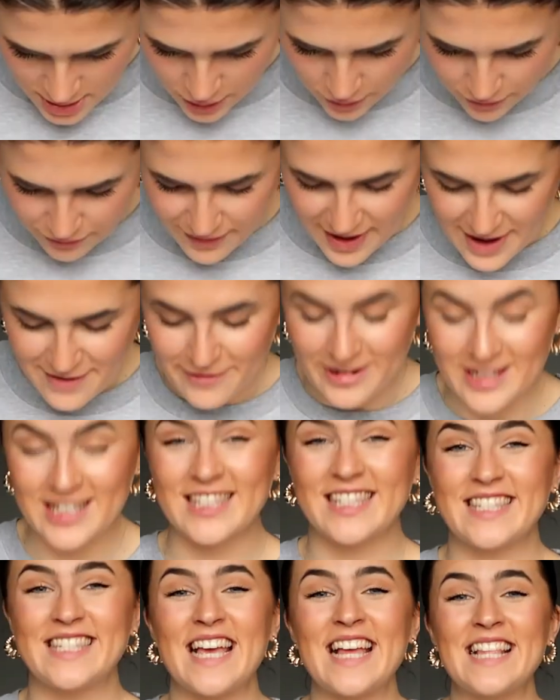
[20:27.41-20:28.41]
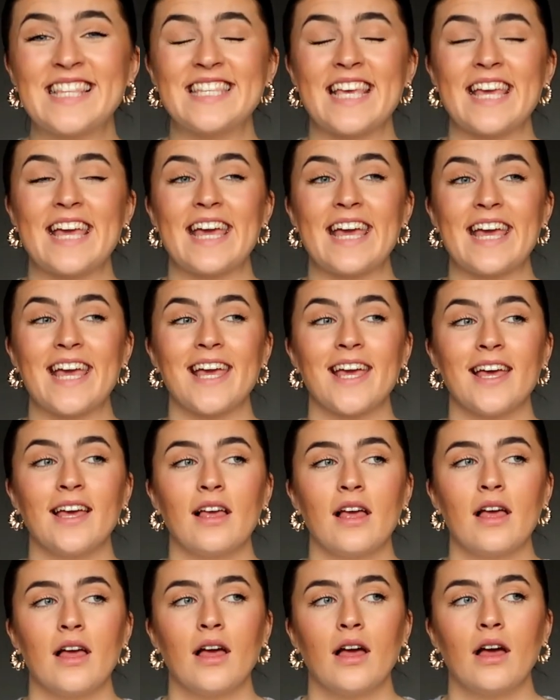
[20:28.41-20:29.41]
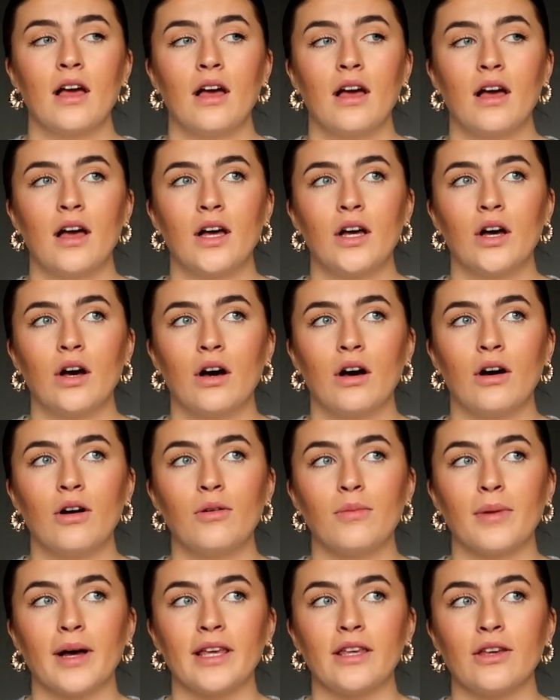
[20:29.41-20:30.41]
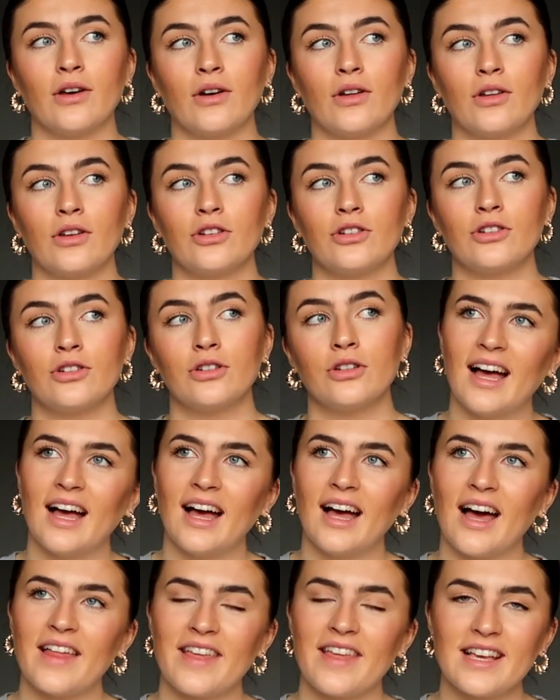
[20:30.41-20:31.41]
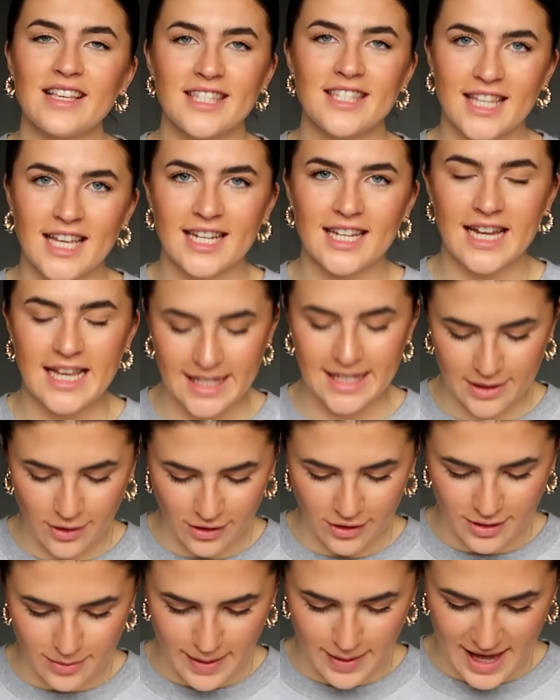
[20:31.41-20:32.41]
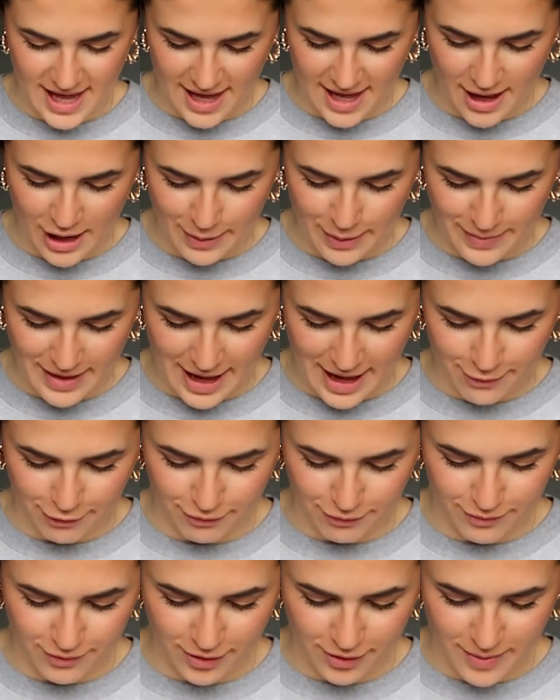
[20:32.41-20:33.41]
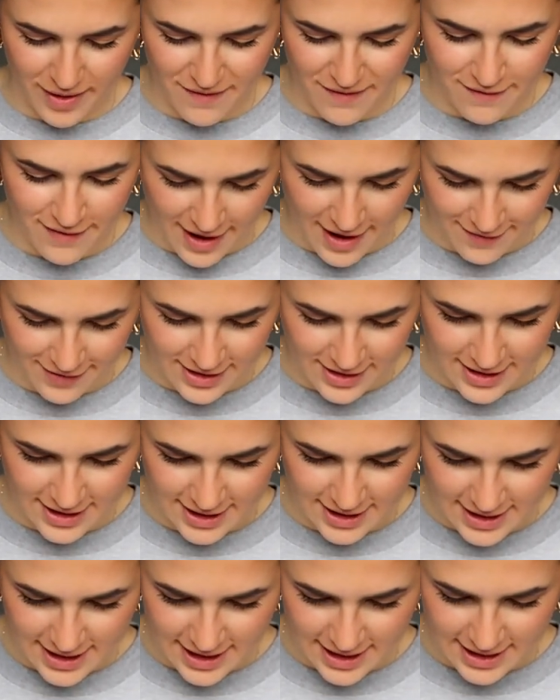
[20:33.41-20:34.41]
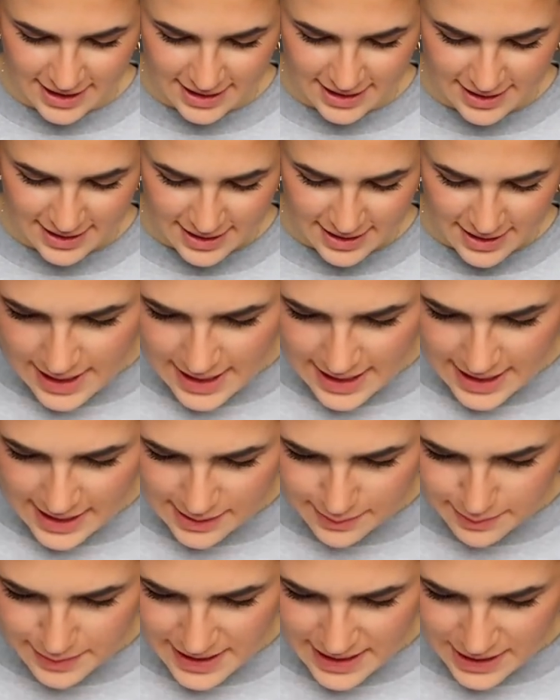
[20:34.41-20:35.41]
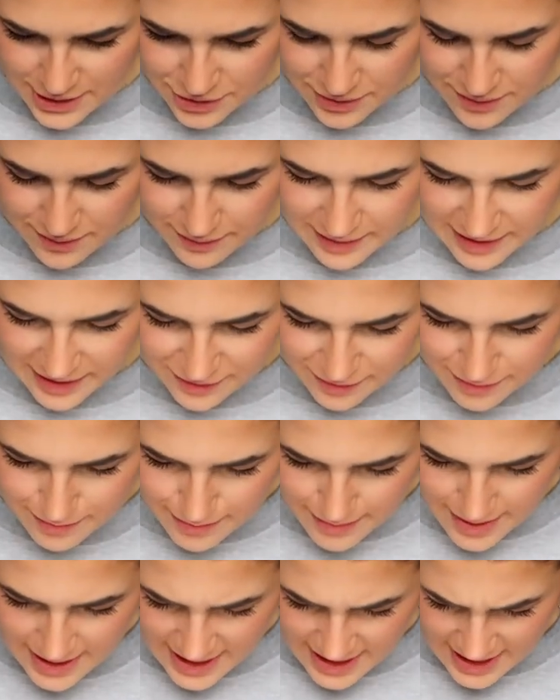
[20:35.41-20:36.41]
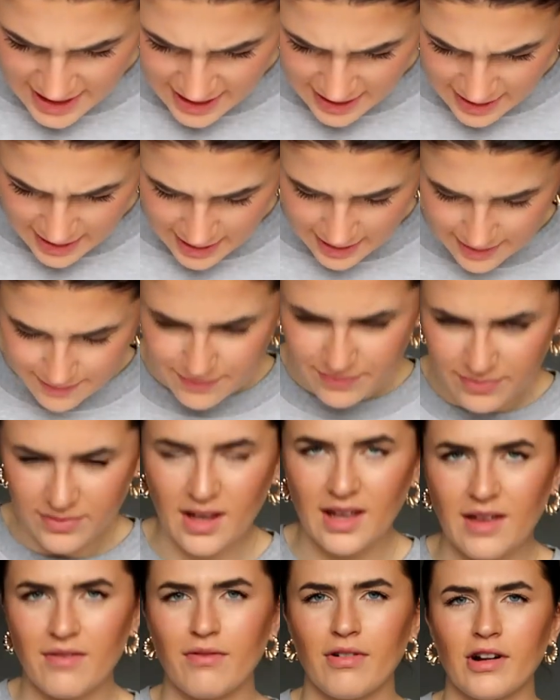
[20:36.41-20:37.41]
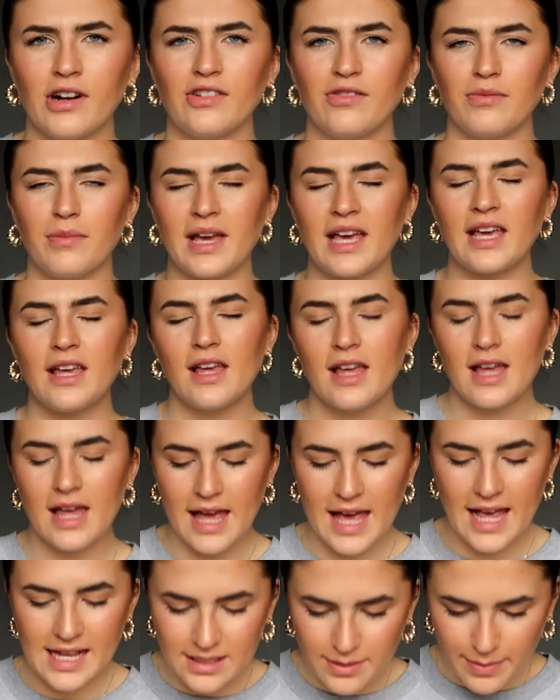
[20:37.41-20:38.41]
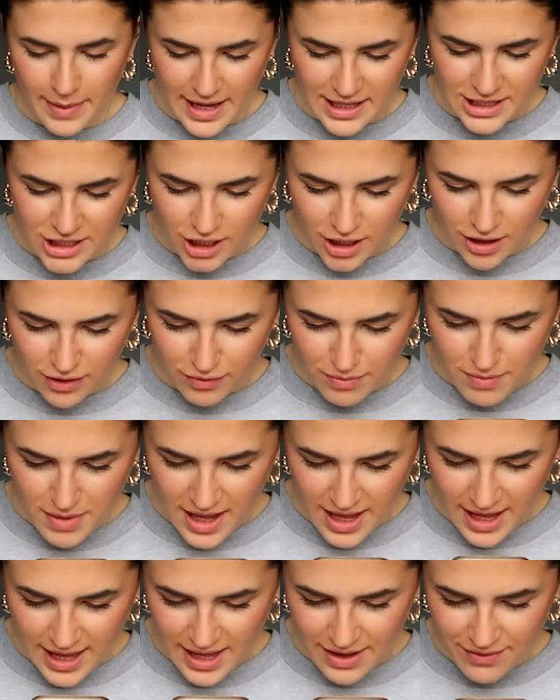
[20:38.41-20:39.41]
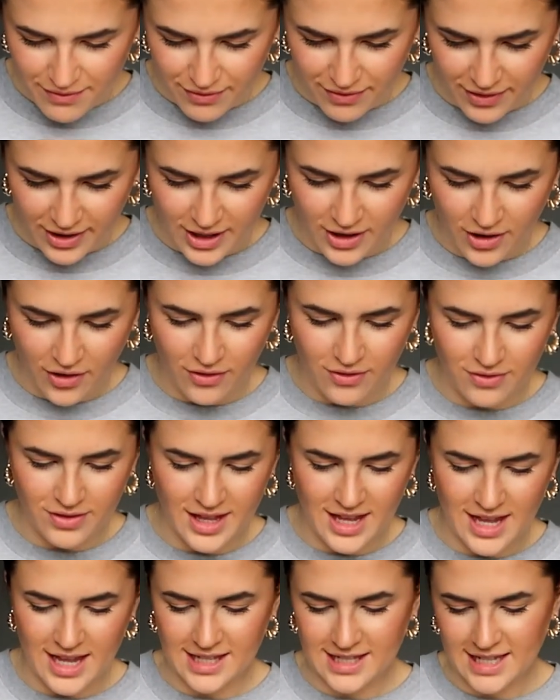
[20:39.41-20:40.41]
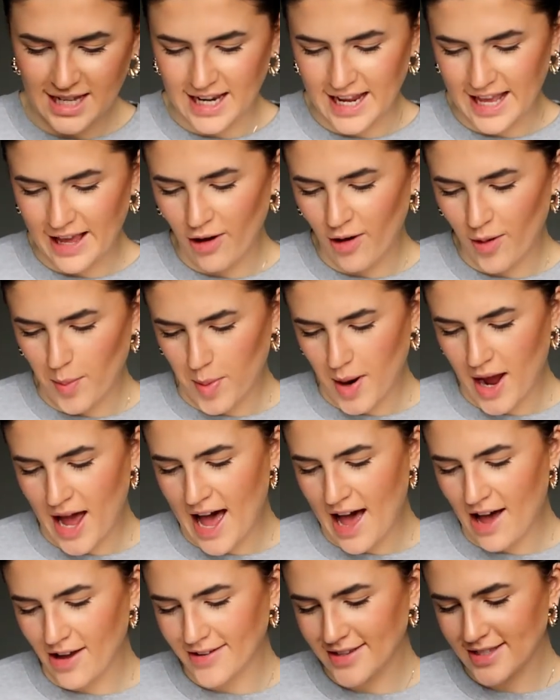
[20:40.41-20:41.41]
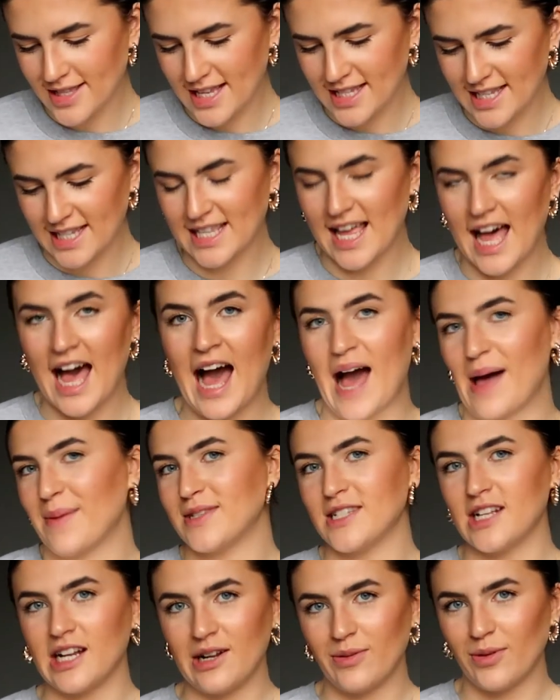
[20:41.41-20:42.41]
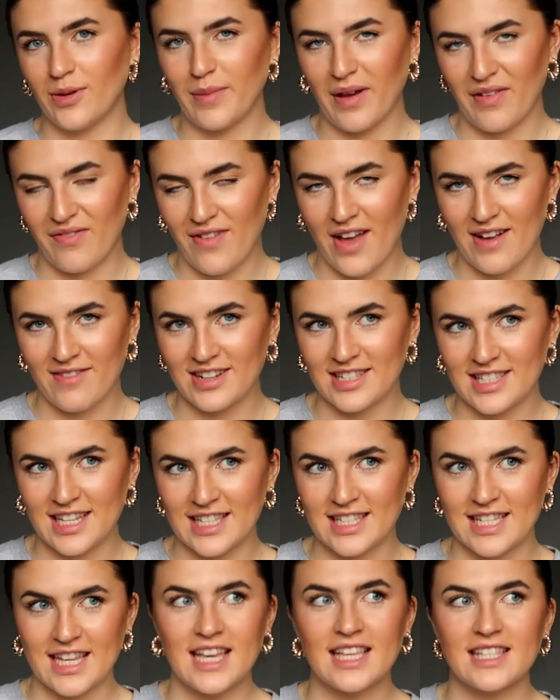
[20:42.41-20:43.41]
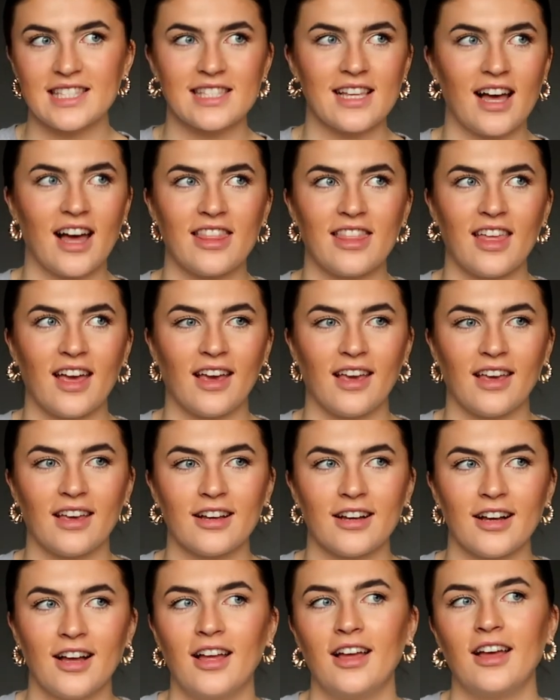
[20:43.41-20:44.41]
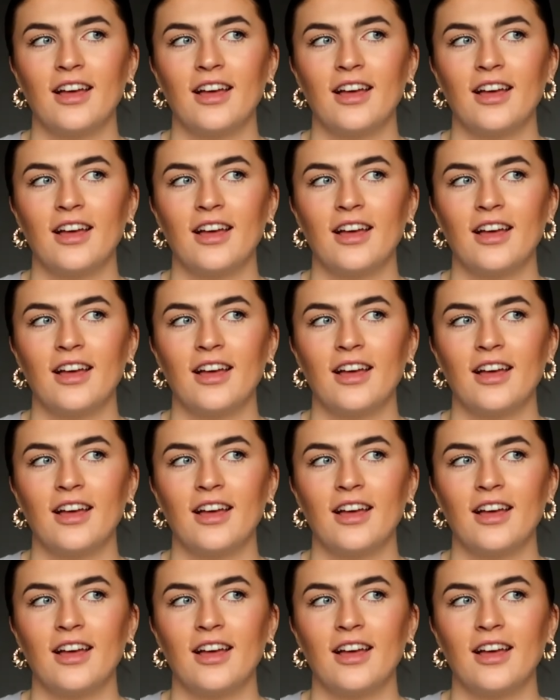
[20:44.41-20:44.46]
Your favourite city? Oh my gosh. I think Sydney's got to be up there with one of my favourite cities. Here's a picture in front of me. Here's a picture of me in front of the Sydney Opera House. This is absolutely one of my favourite cities, I think.